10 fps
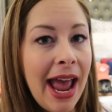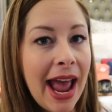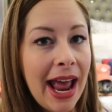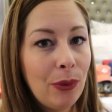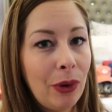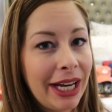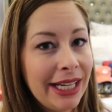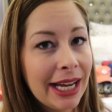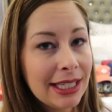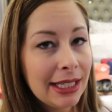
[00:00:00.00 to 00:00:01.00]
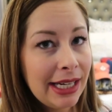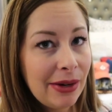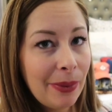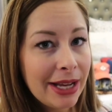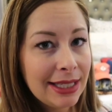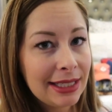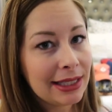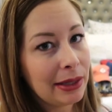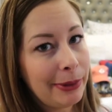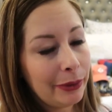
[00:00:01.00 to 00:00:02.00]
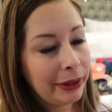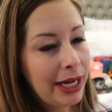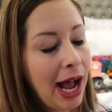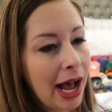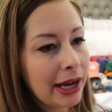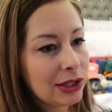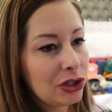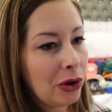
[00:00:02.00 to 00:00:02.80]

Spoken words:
And when I get to Key West, it's gonna be really hot.